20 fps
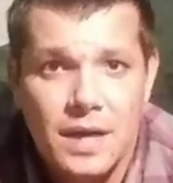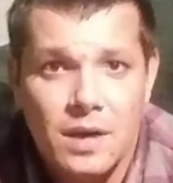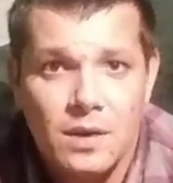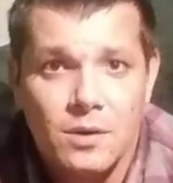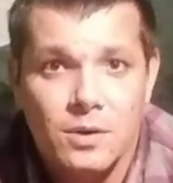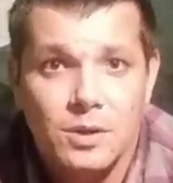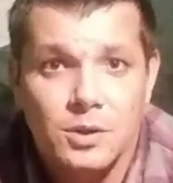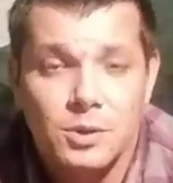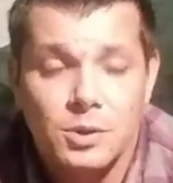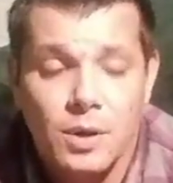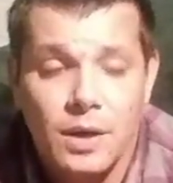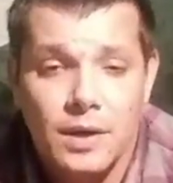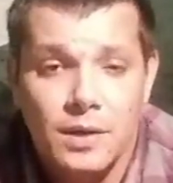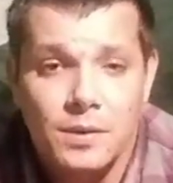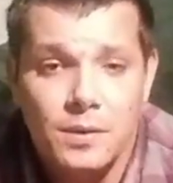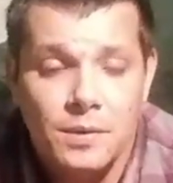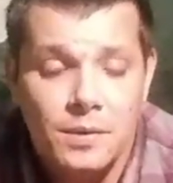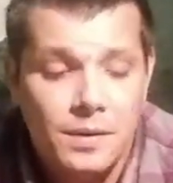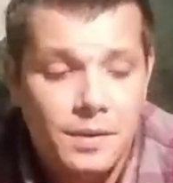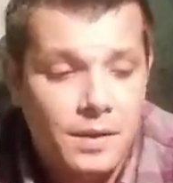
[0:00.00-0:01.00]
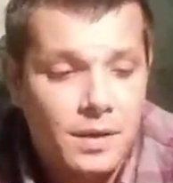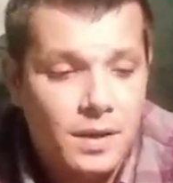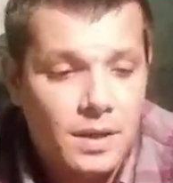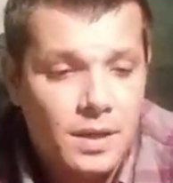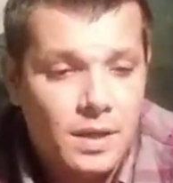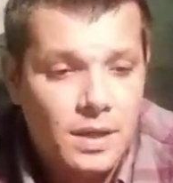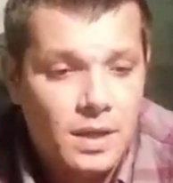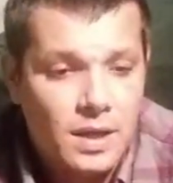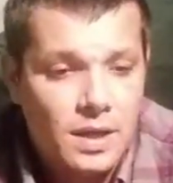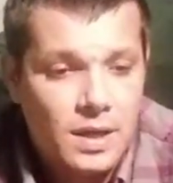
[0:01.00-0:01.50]
down on the trail
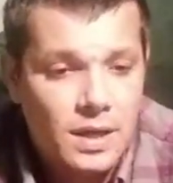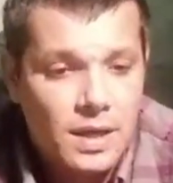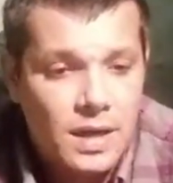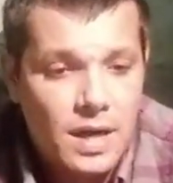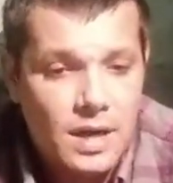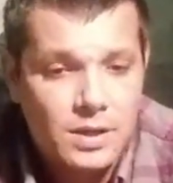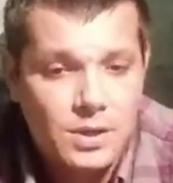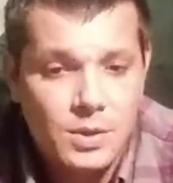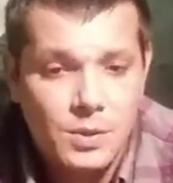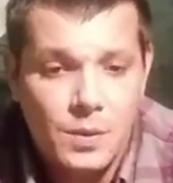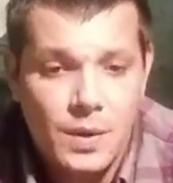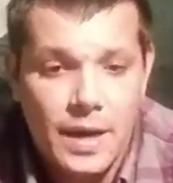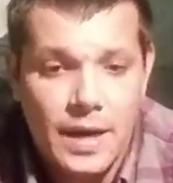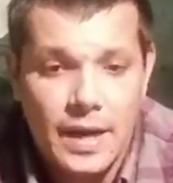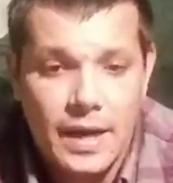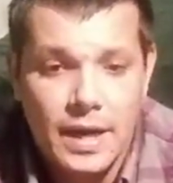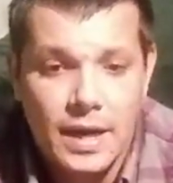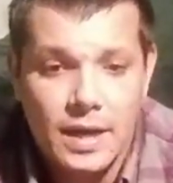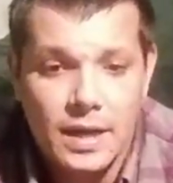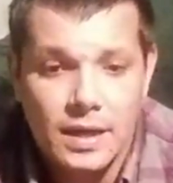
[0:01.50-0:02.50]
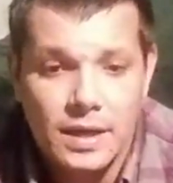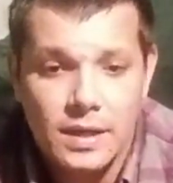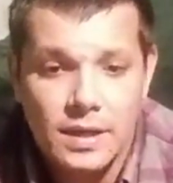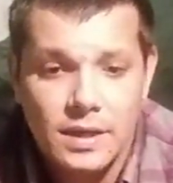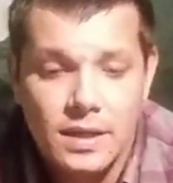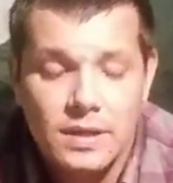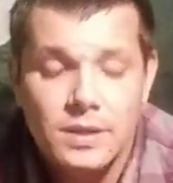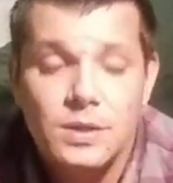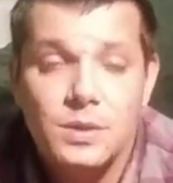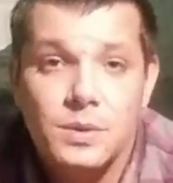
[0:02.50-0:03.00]
to
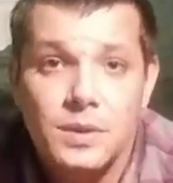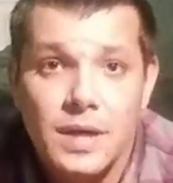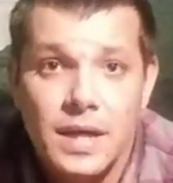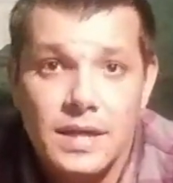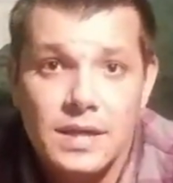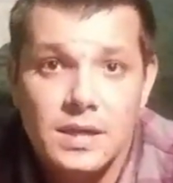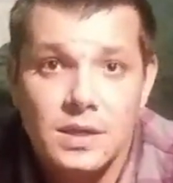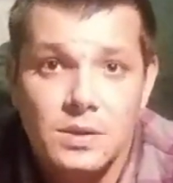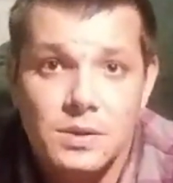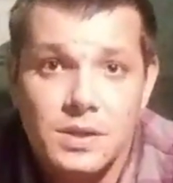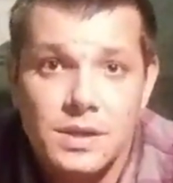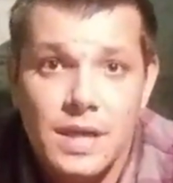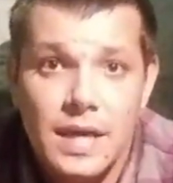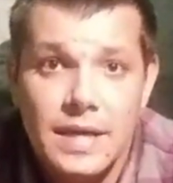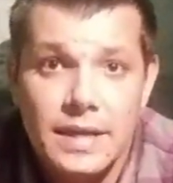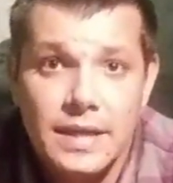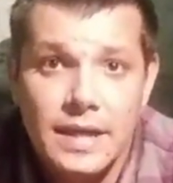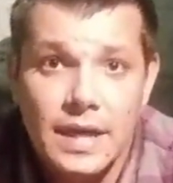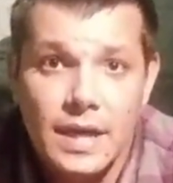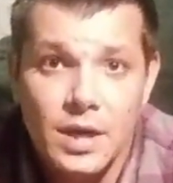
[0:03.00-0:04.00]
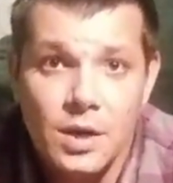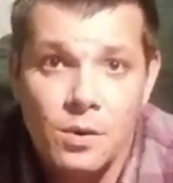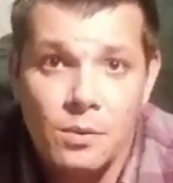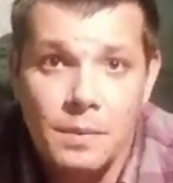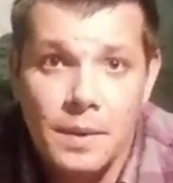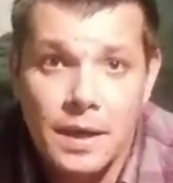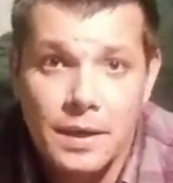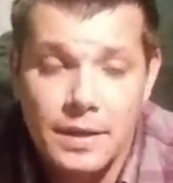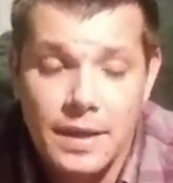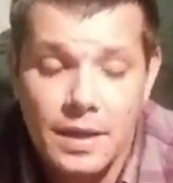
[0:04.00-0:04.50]
a nice little site that I know
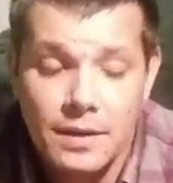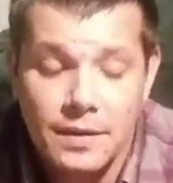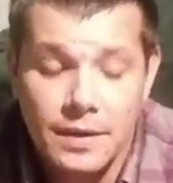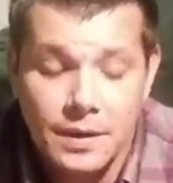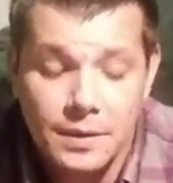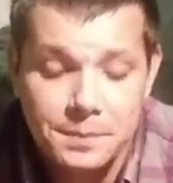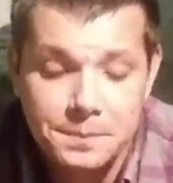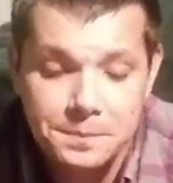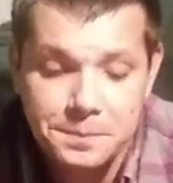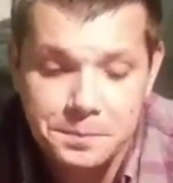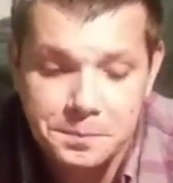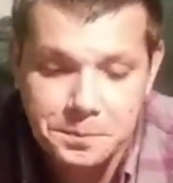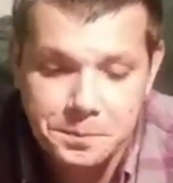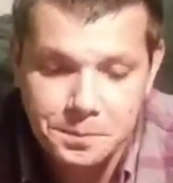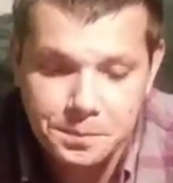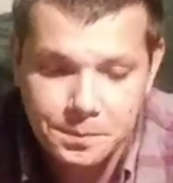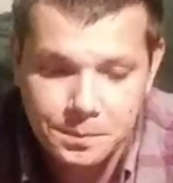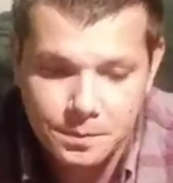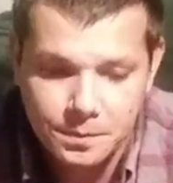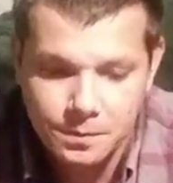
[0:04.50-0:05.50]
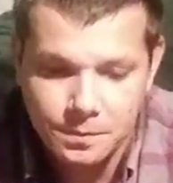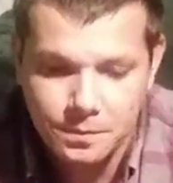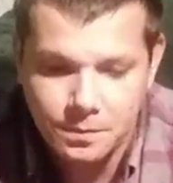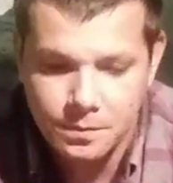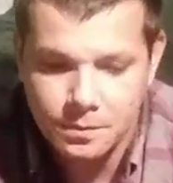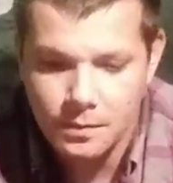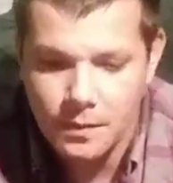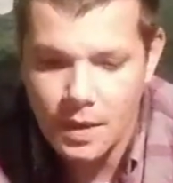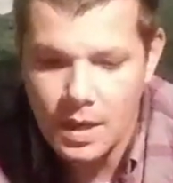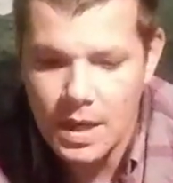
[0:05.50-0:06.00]
about down there,
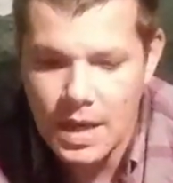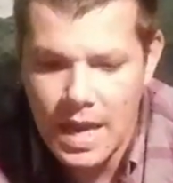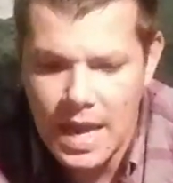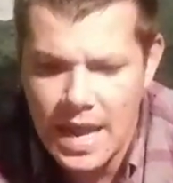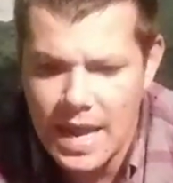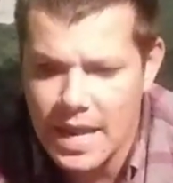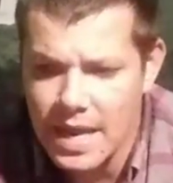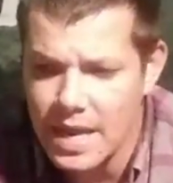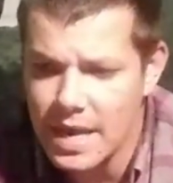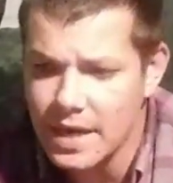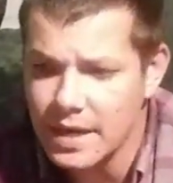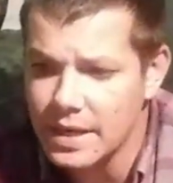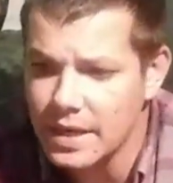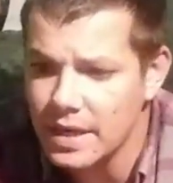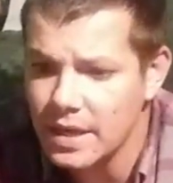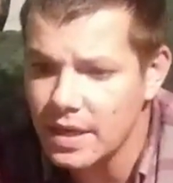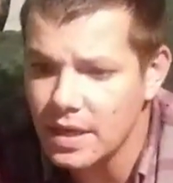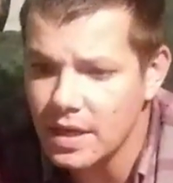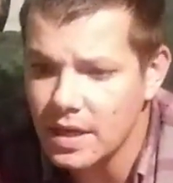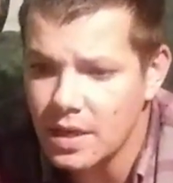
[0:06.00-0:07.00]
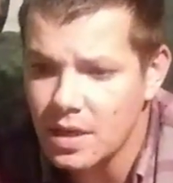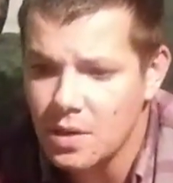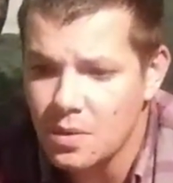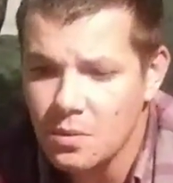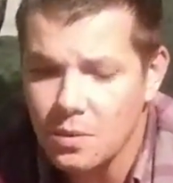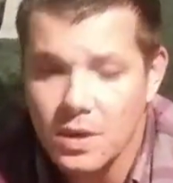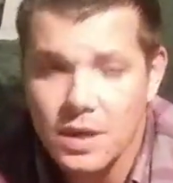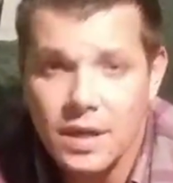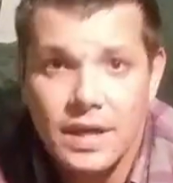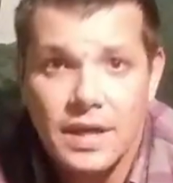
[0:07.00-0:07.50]
and
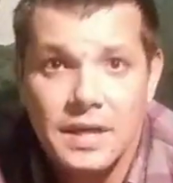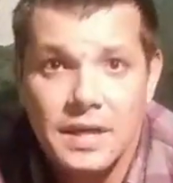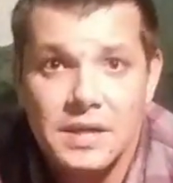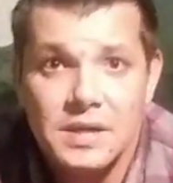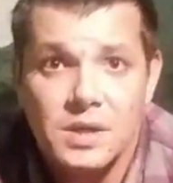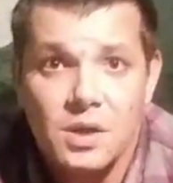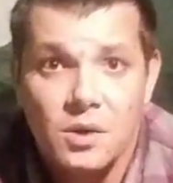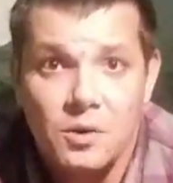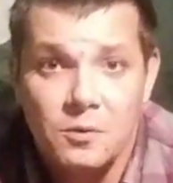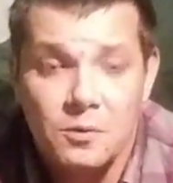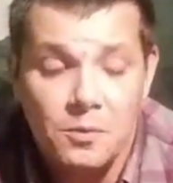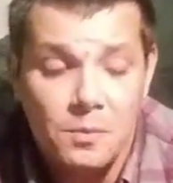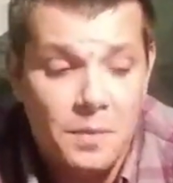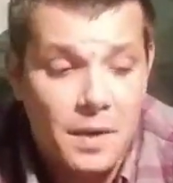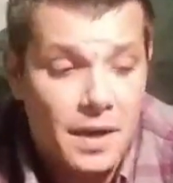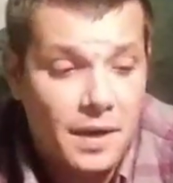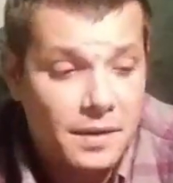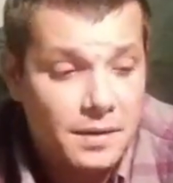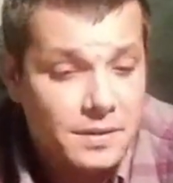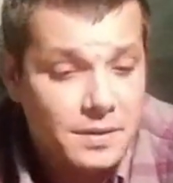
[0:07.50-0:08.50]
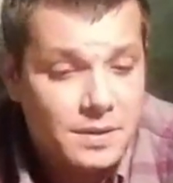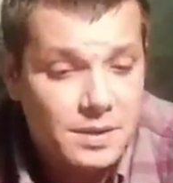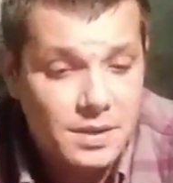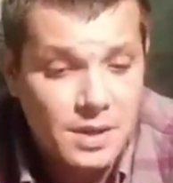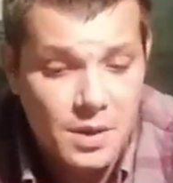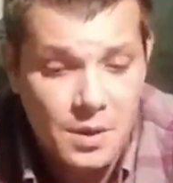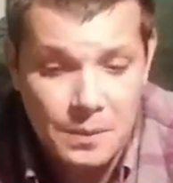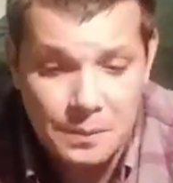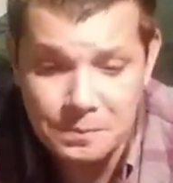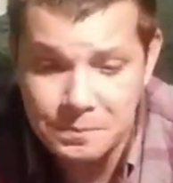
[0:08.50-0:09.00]
we're going to get started from there.
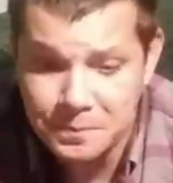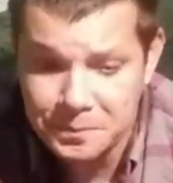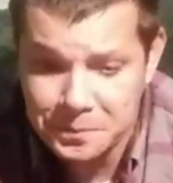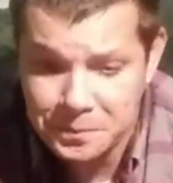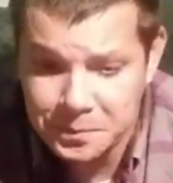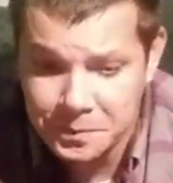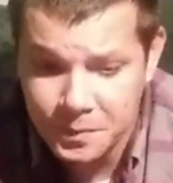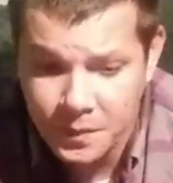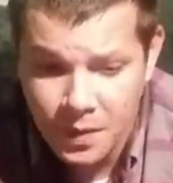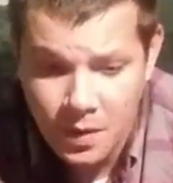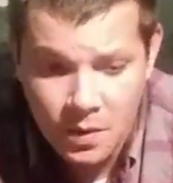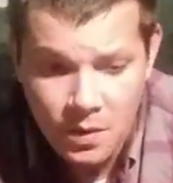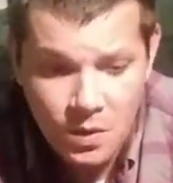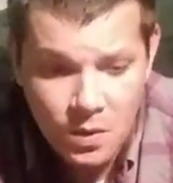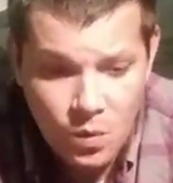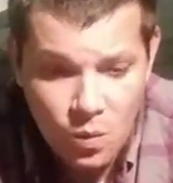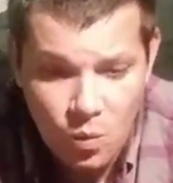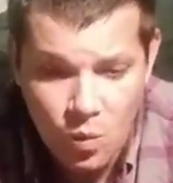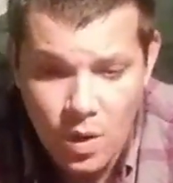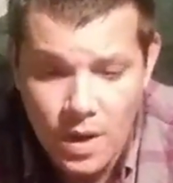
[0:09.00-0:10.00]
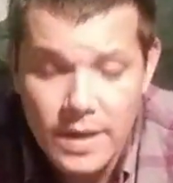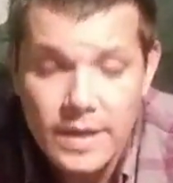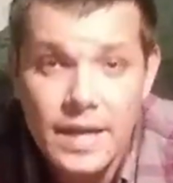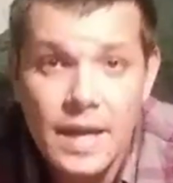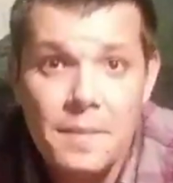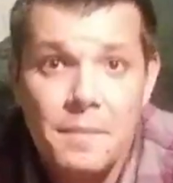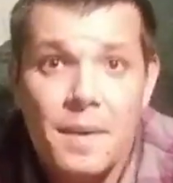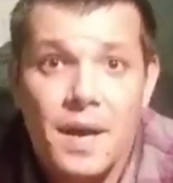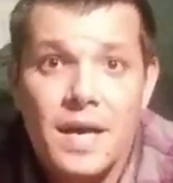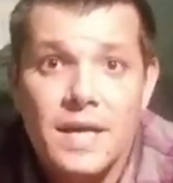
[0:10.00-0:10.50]
So, what
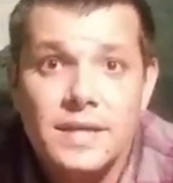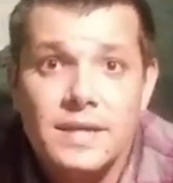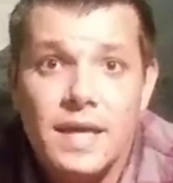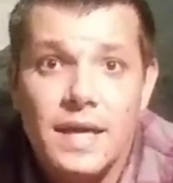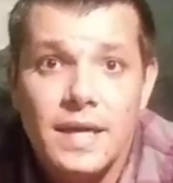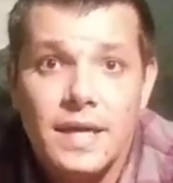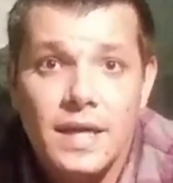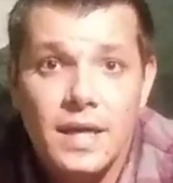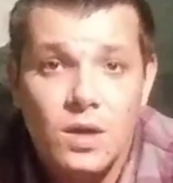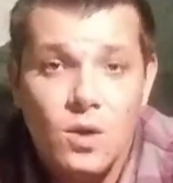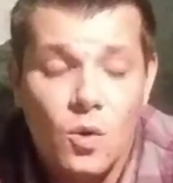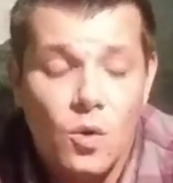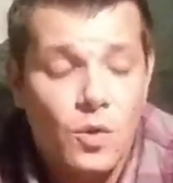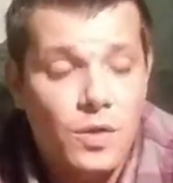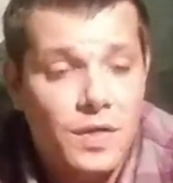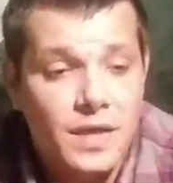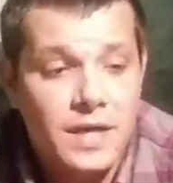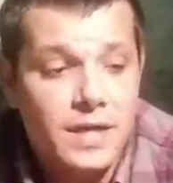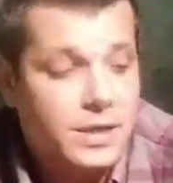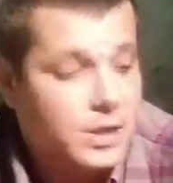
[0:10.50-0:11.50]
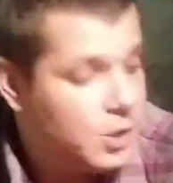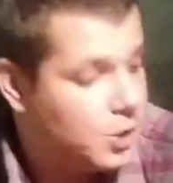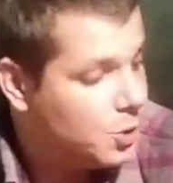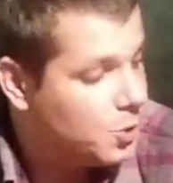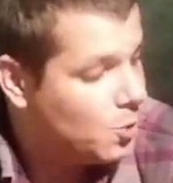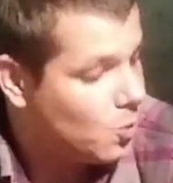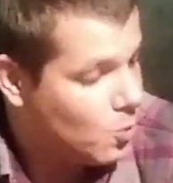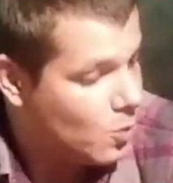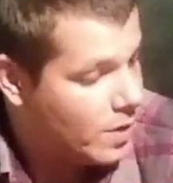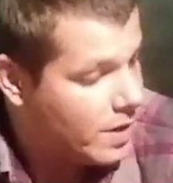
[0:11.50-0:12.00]
am I taking on this
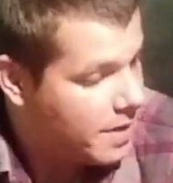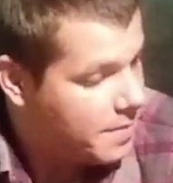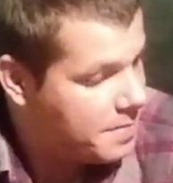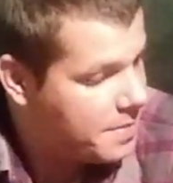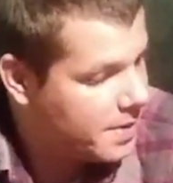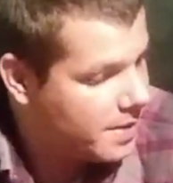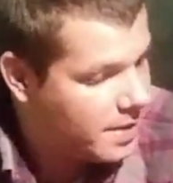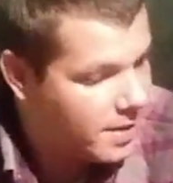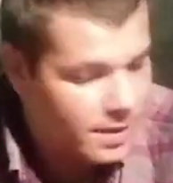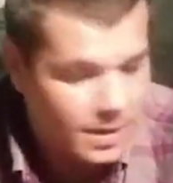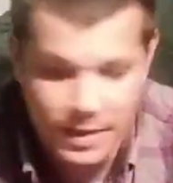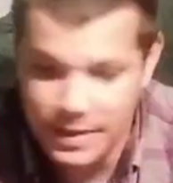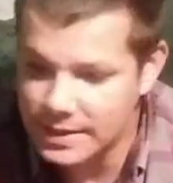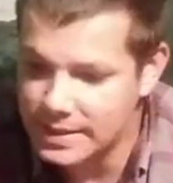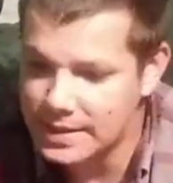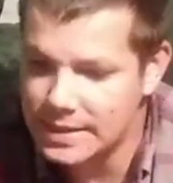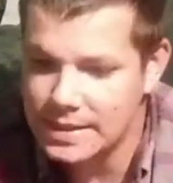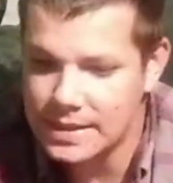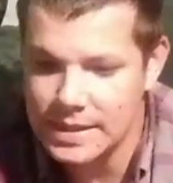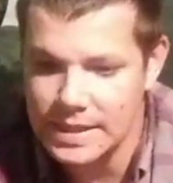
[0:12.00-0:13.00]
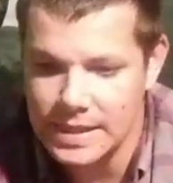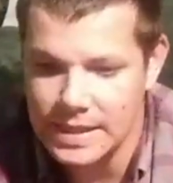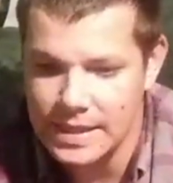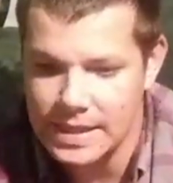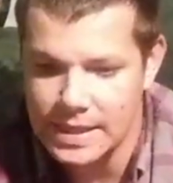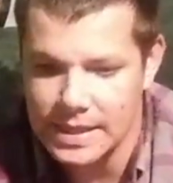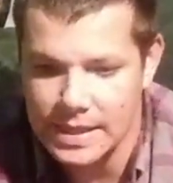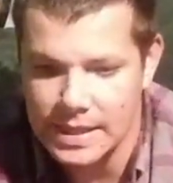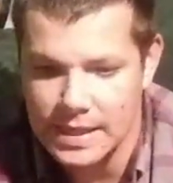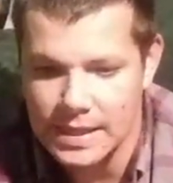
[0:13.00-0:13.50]
trip? Let's see
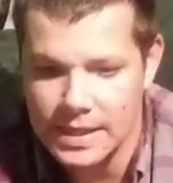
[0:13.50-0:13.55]
here.